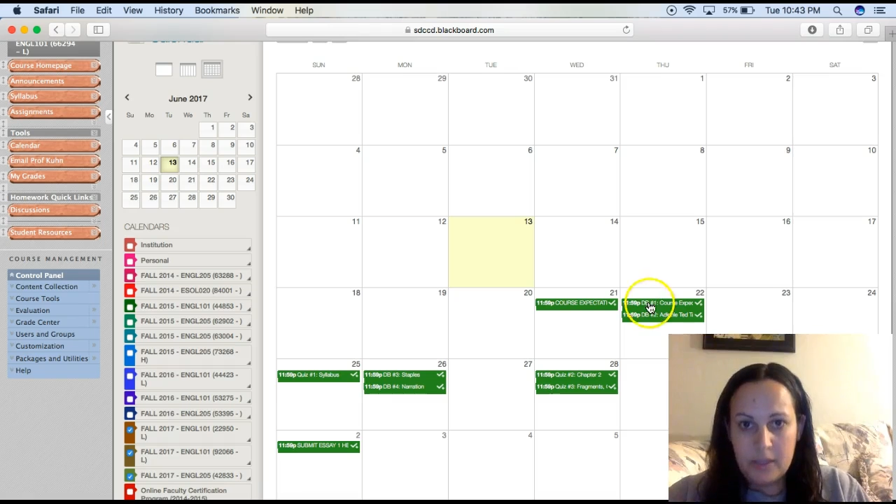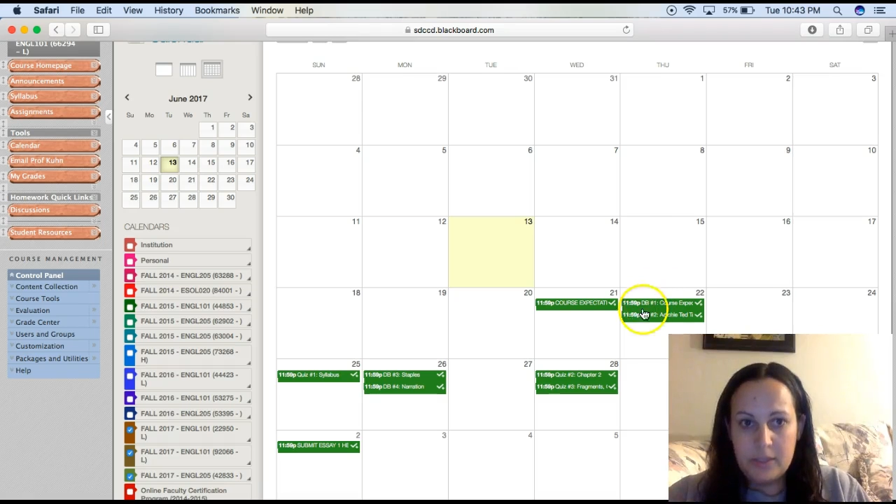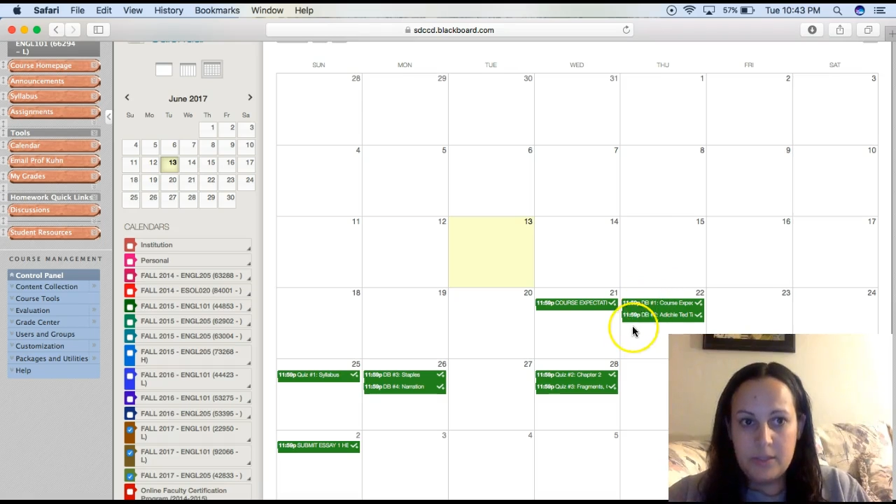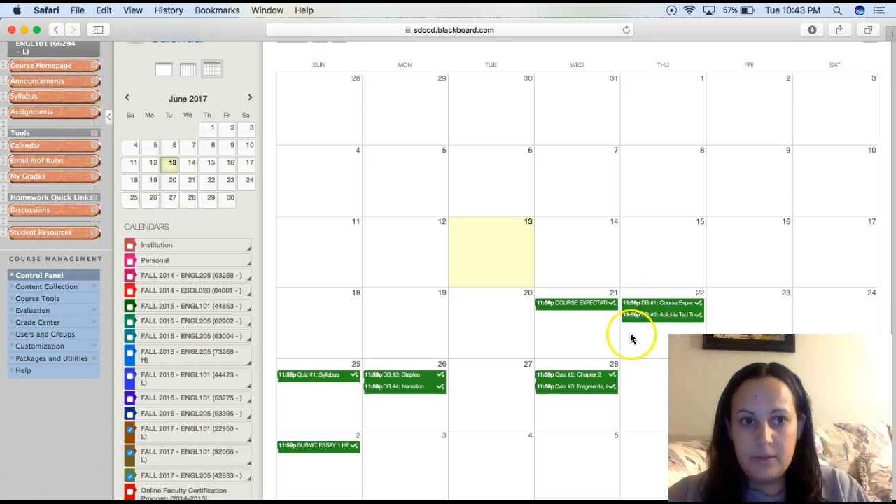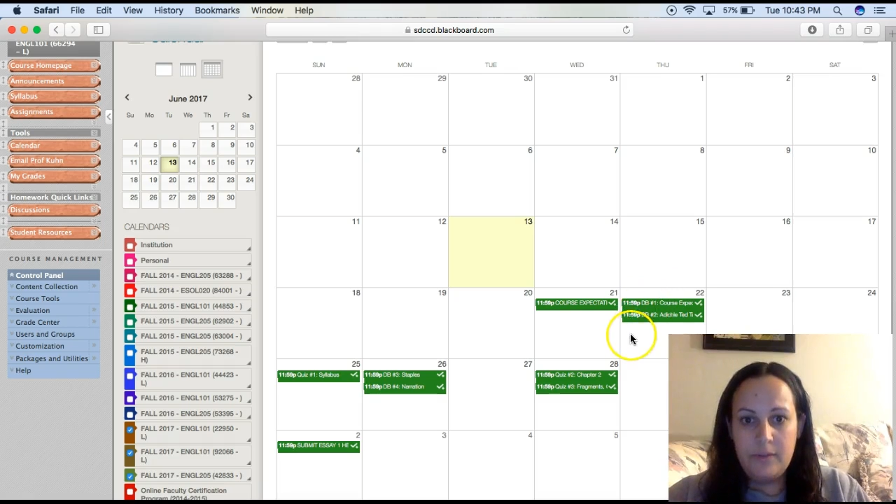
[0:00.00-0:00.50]

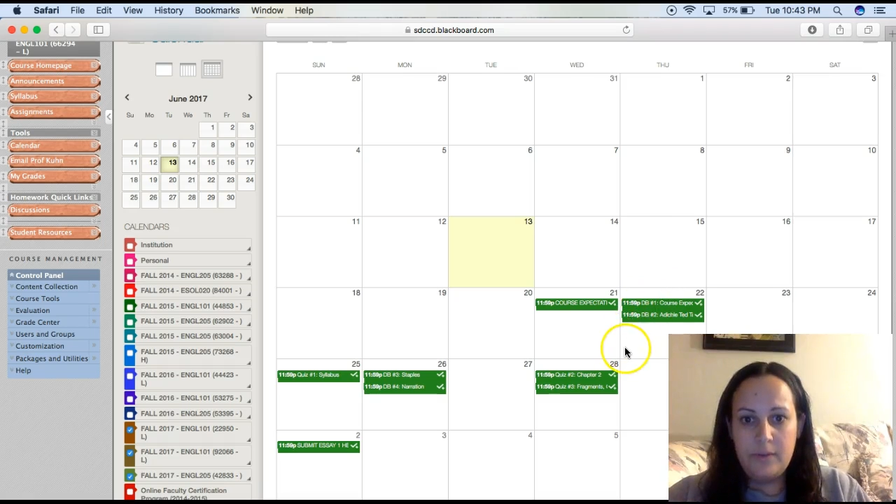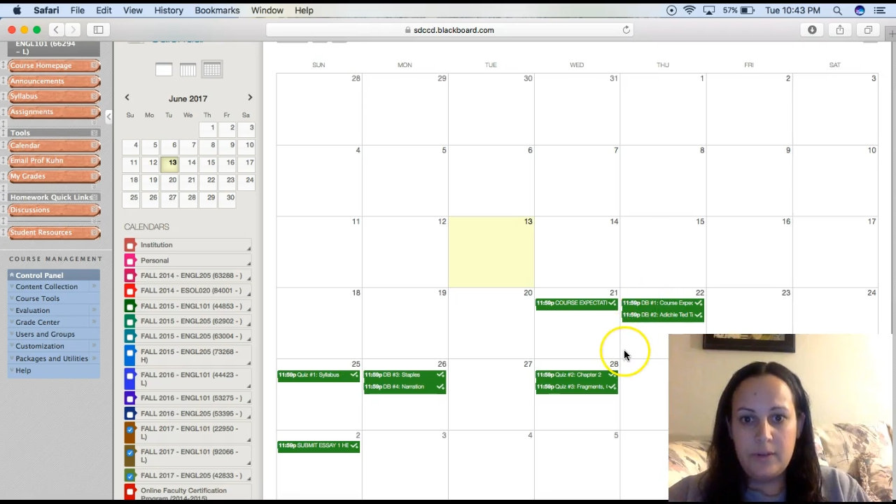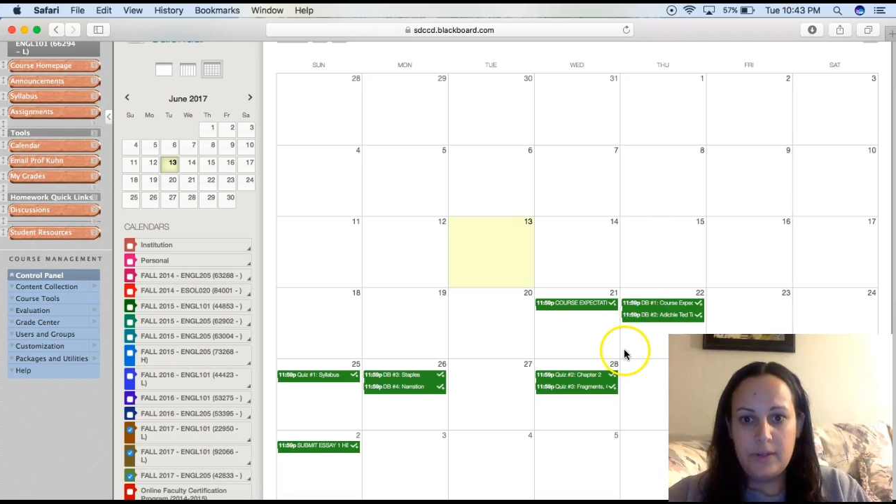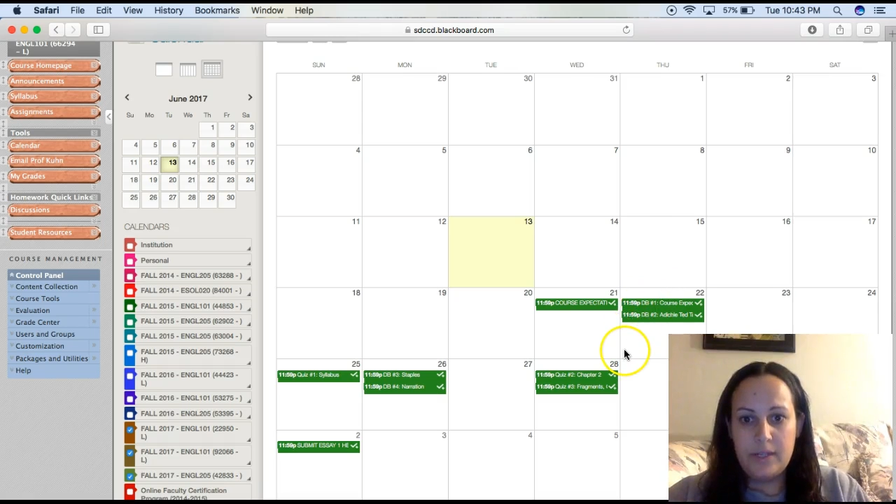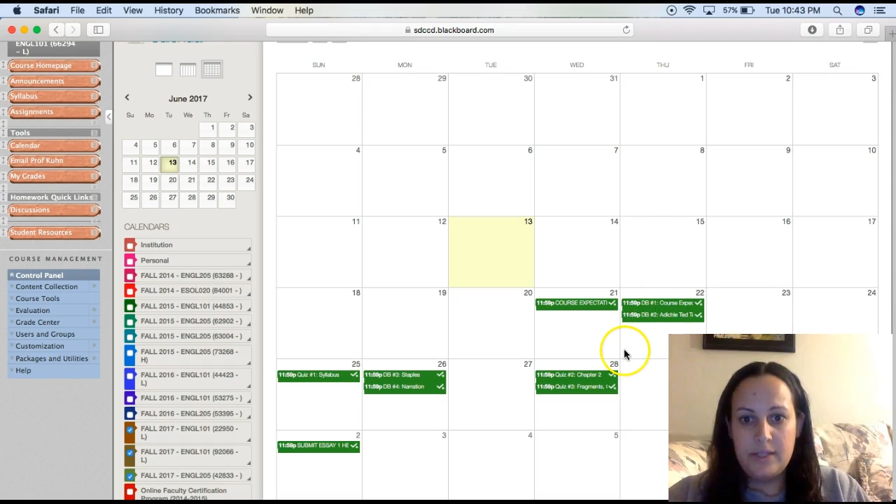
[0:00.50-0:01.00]
So if you
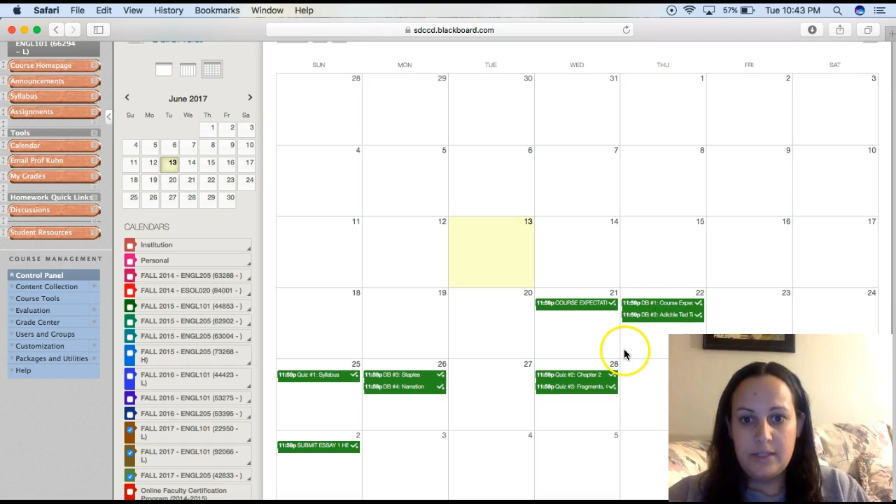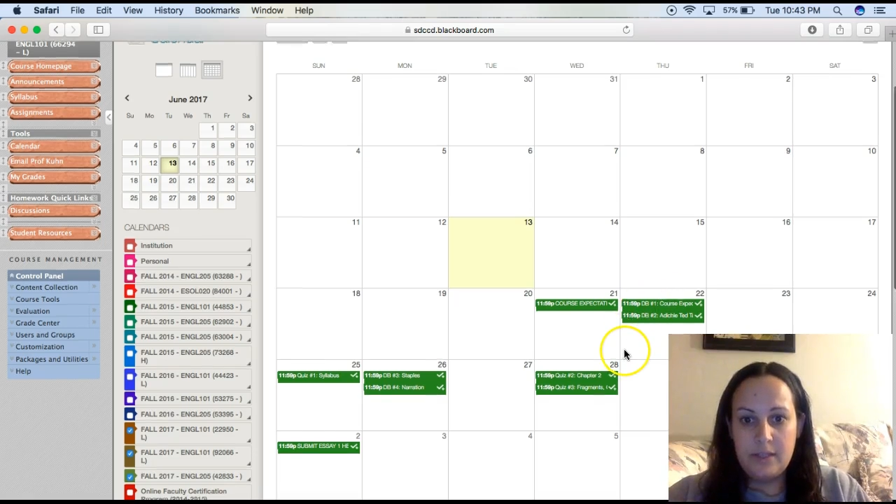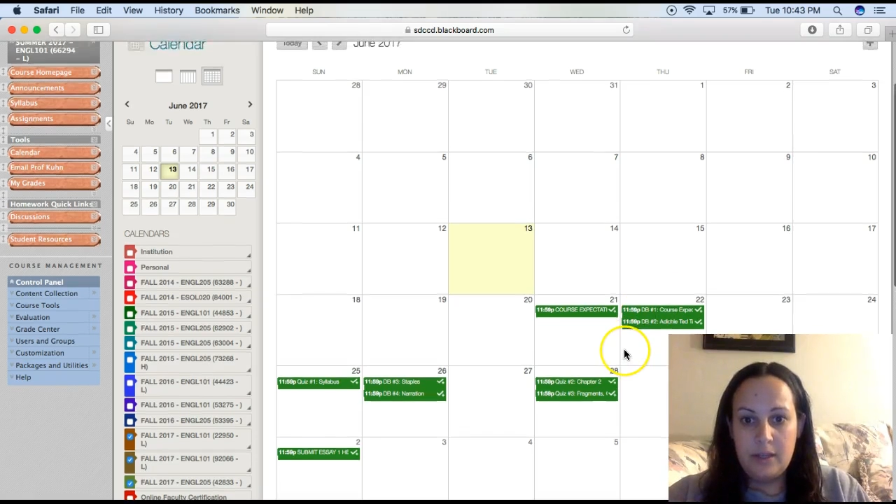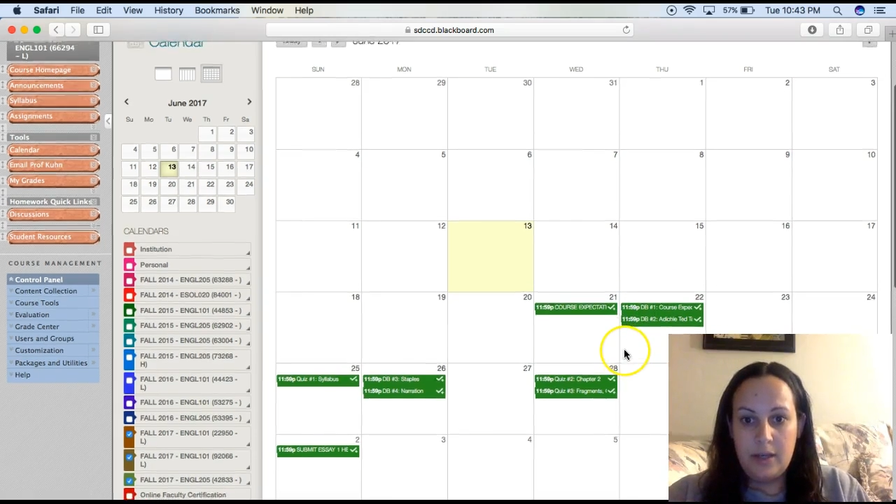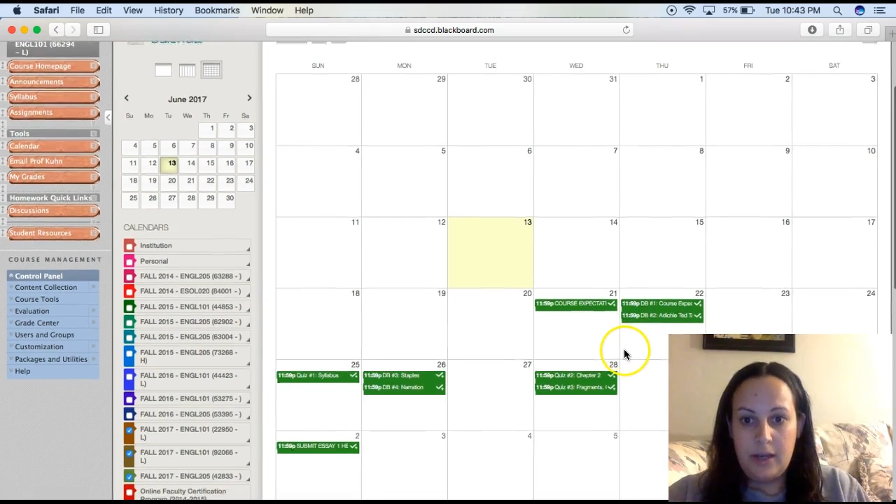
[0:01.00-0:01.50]
notice,
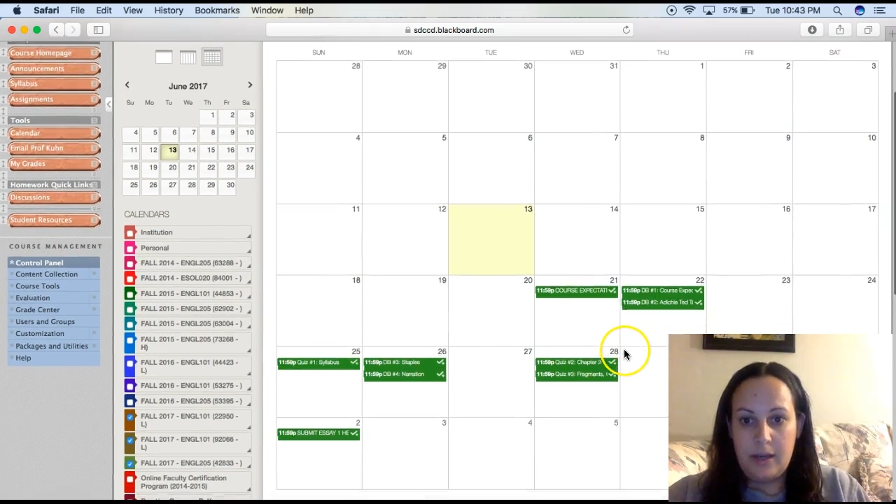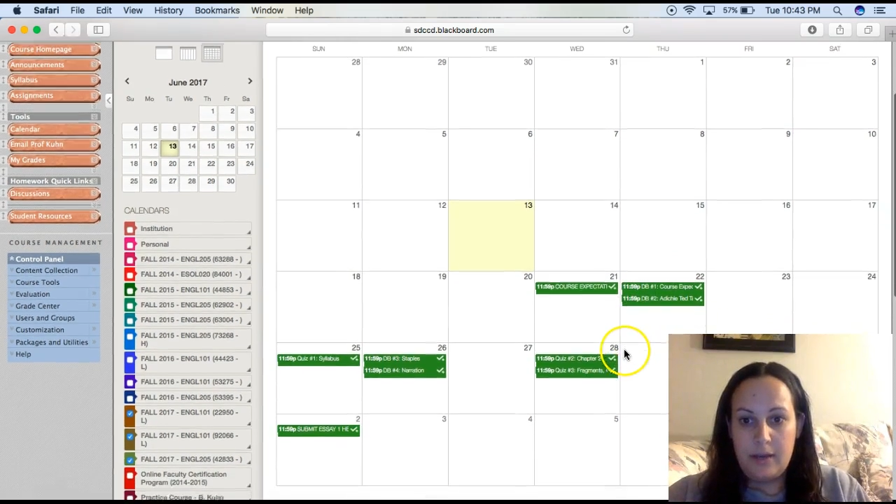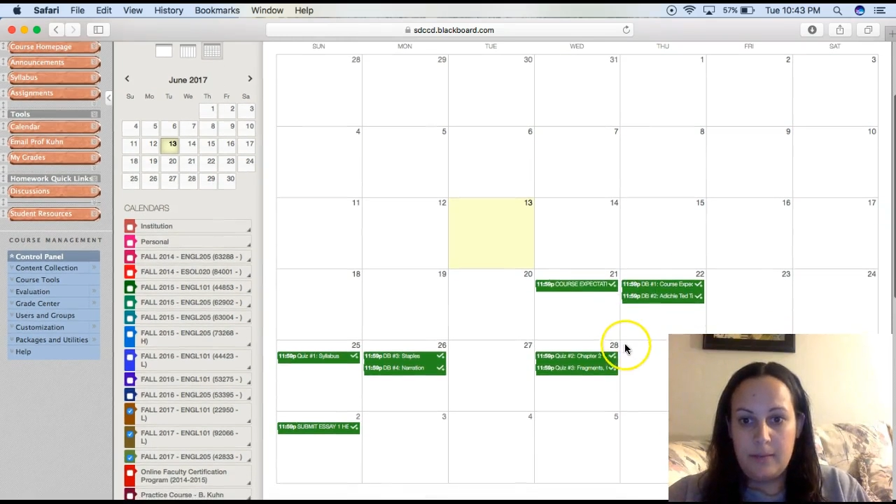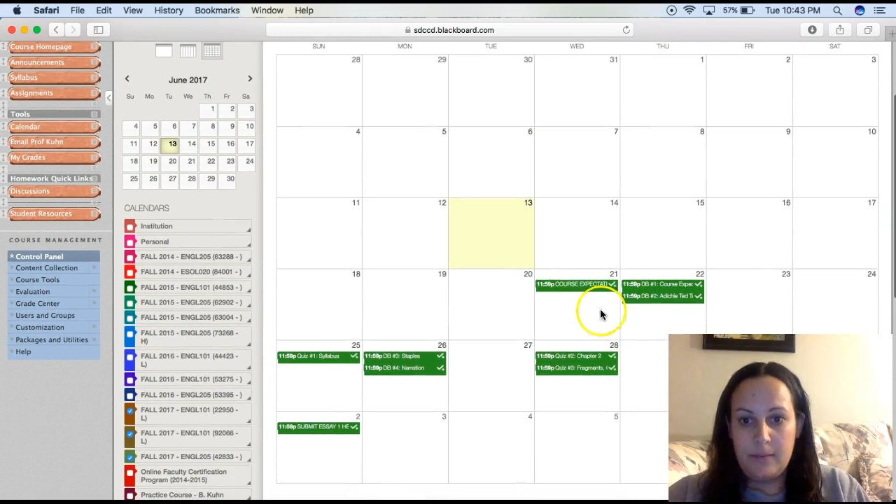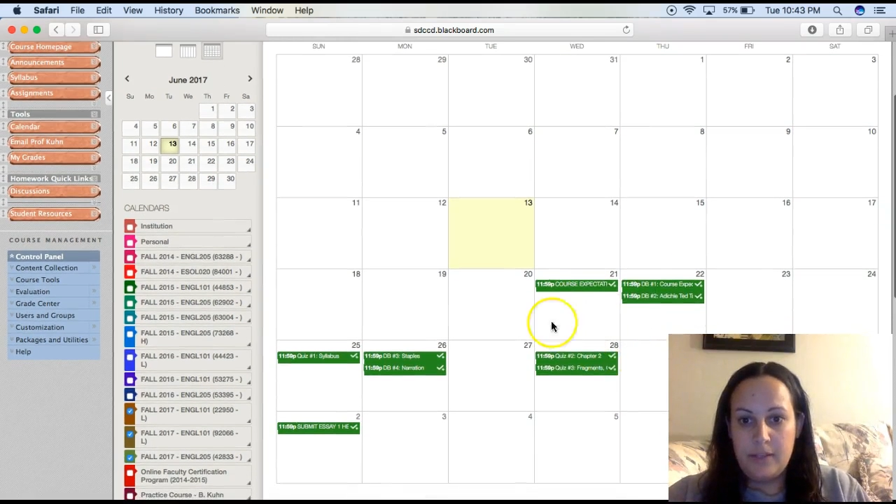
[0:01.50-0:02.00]

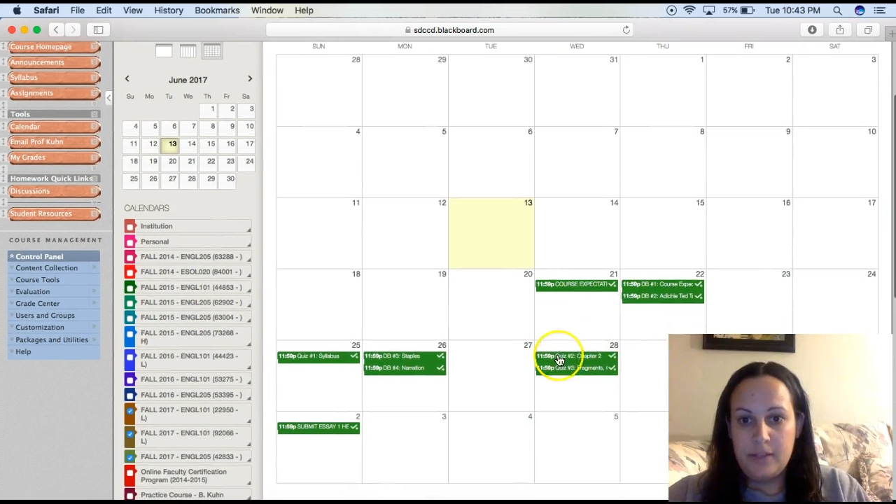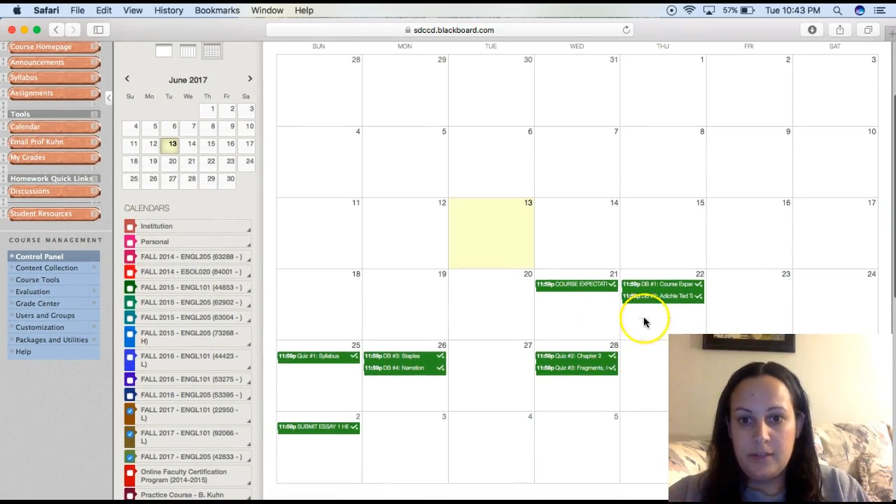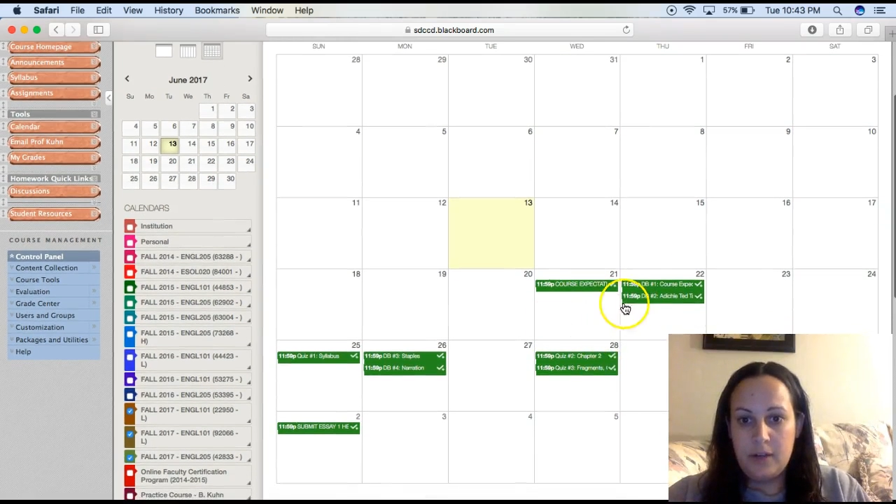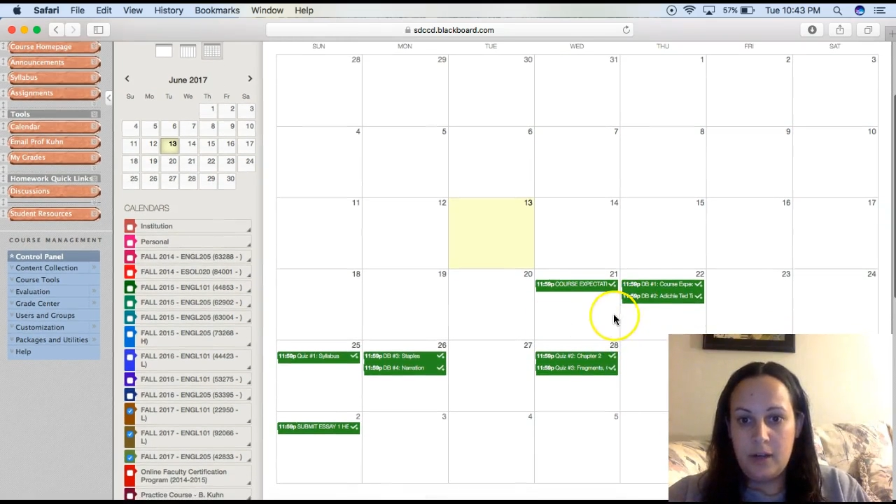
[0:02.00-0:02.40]
these are